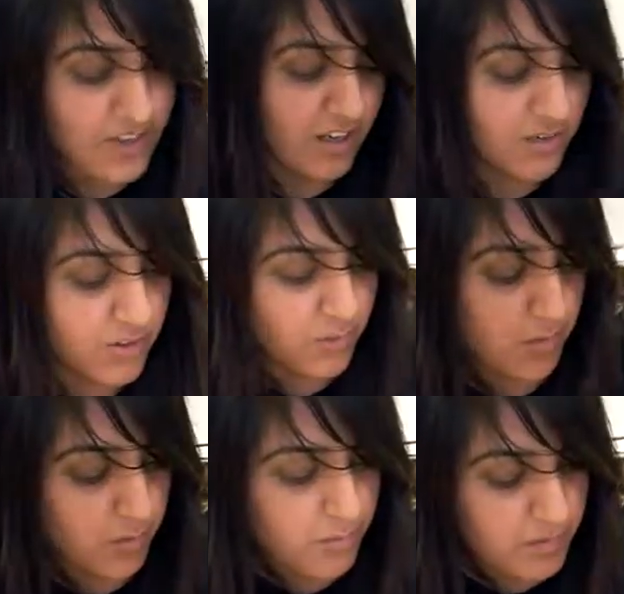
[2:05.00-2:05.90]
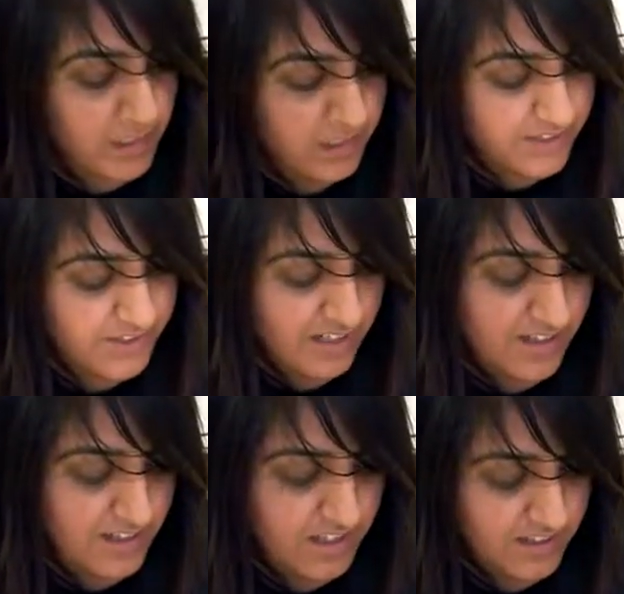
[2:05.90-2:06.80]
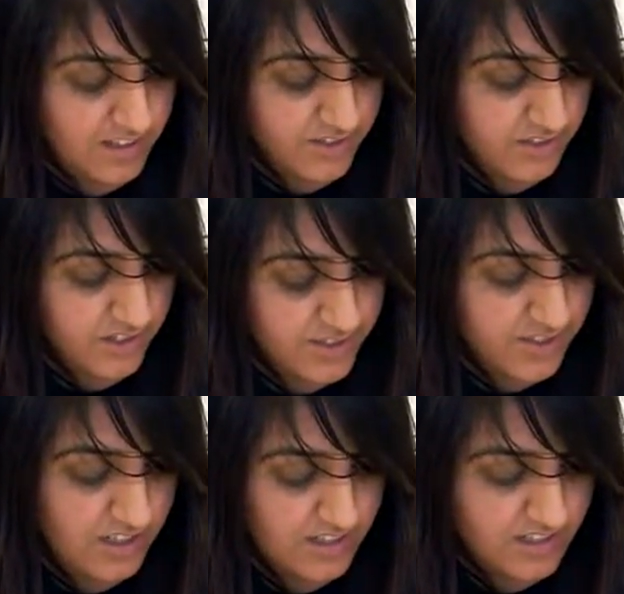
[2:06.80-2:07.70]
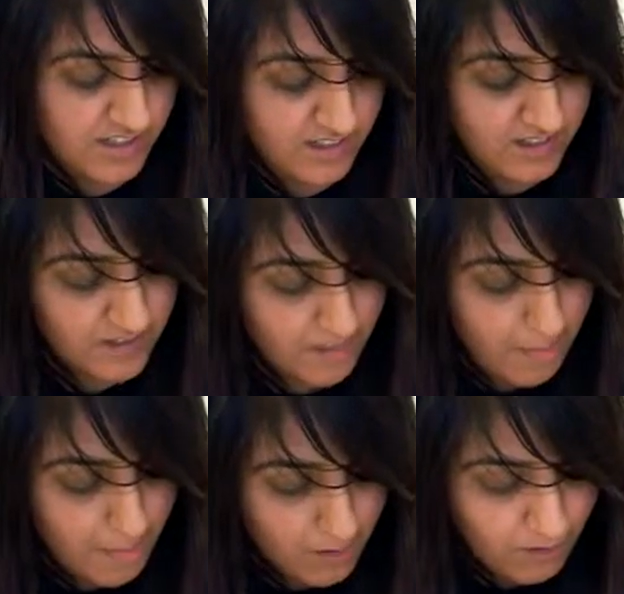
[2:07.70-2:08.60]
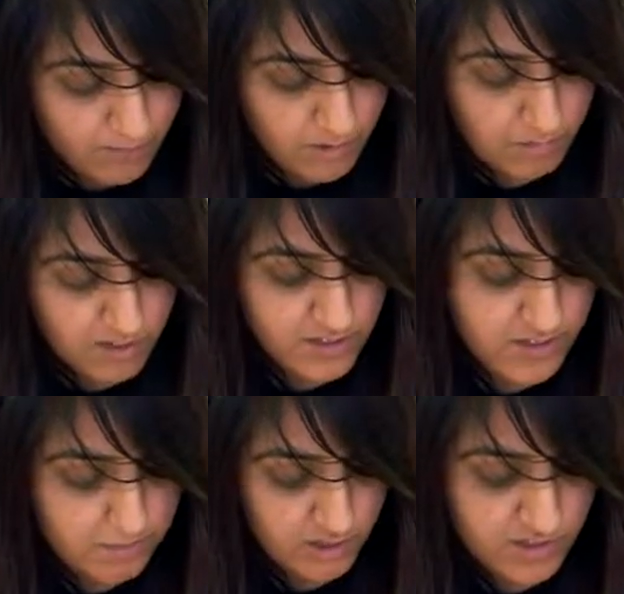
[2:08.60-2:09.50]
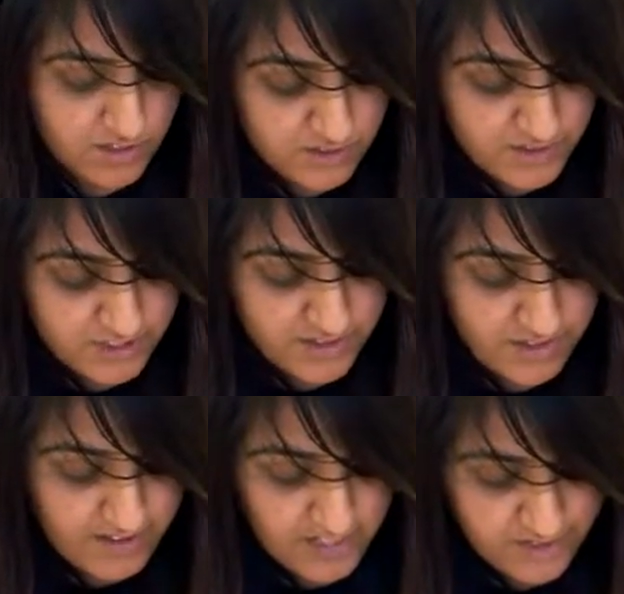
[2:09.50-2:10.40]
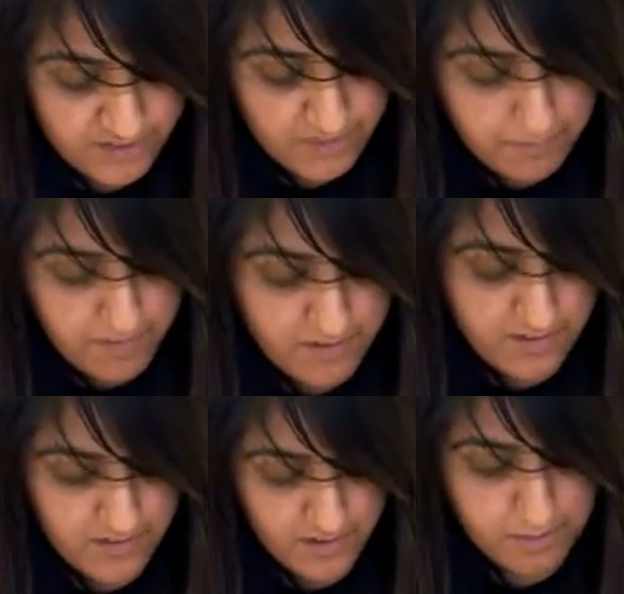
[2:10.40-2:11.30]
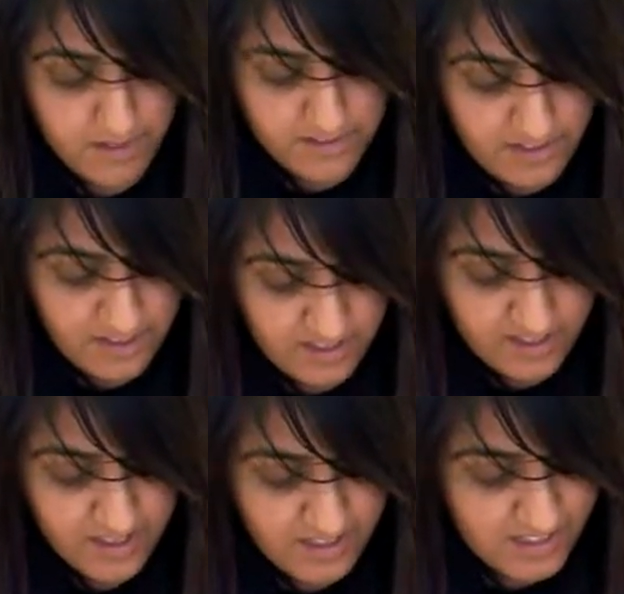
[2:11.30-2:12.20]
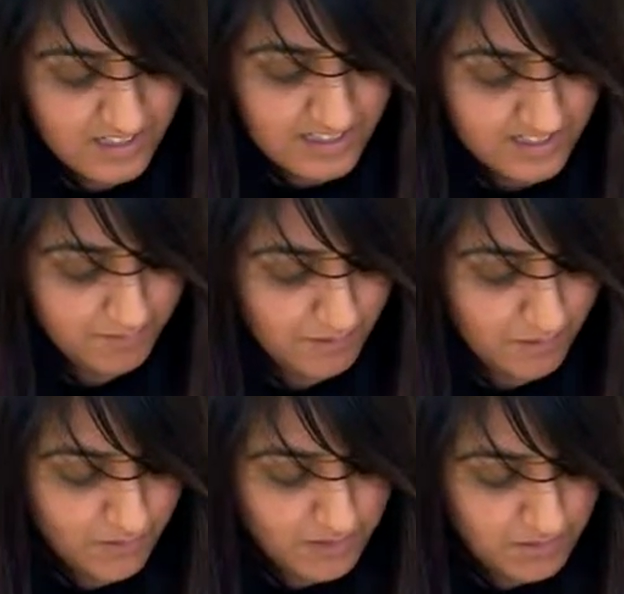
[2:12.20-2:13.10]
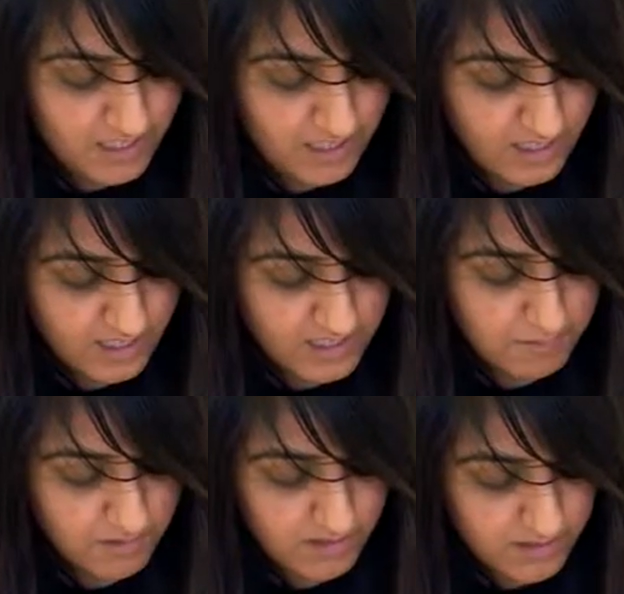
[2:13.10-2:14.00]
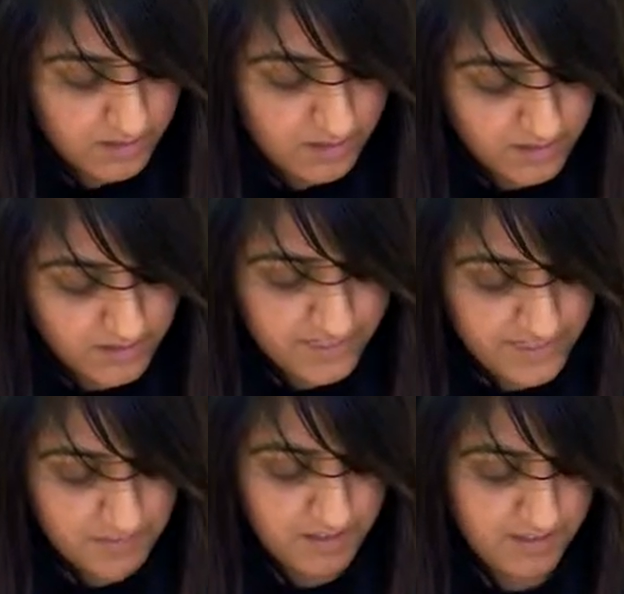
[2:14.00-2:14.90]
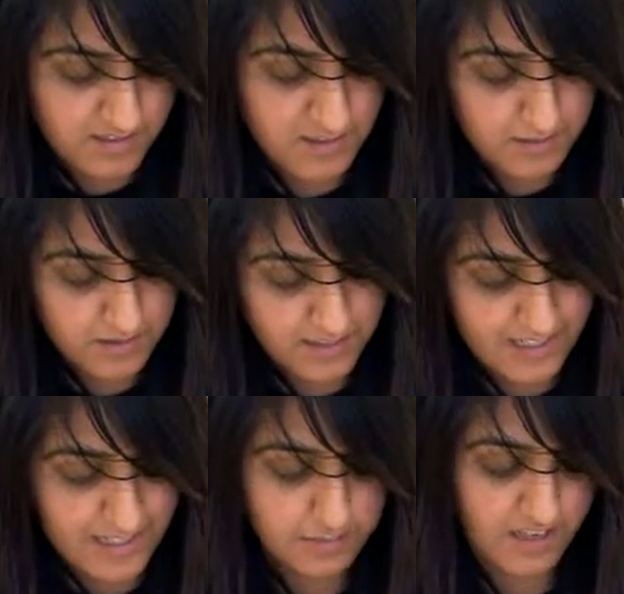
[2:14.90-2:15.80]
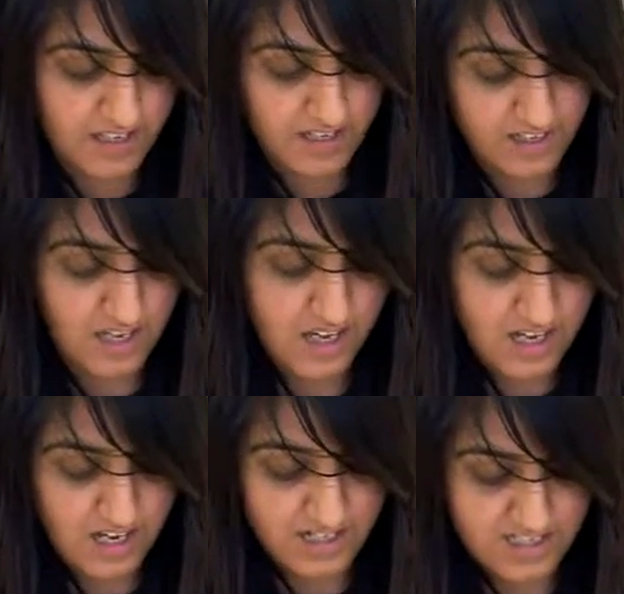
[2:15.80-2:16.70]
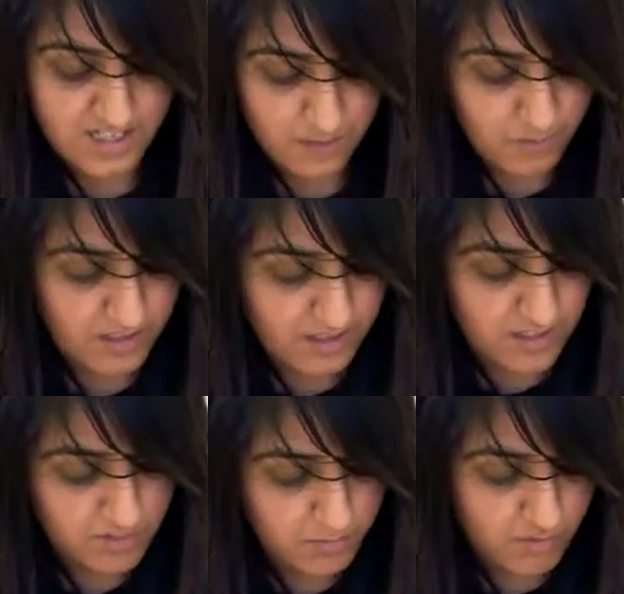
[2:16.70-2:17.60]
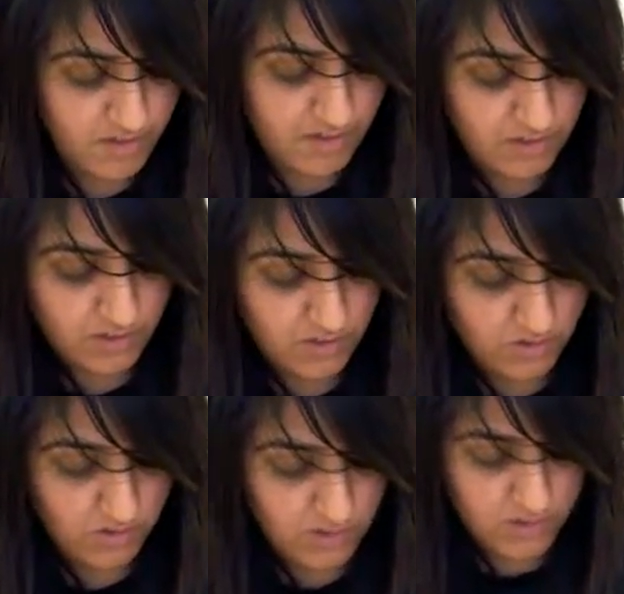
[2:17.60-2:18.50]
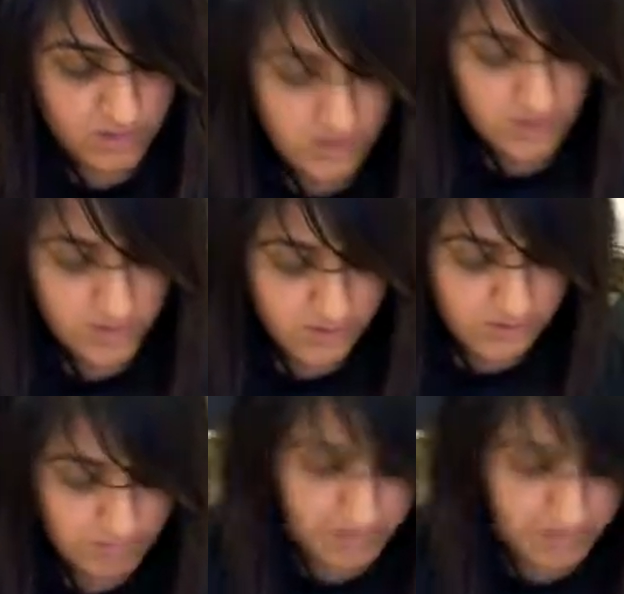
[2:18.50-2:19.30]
Another one would be agility. The agility of the body to change direction rapidly. An example would be Andy Murray, the tennis player, as he will need to move around the court to be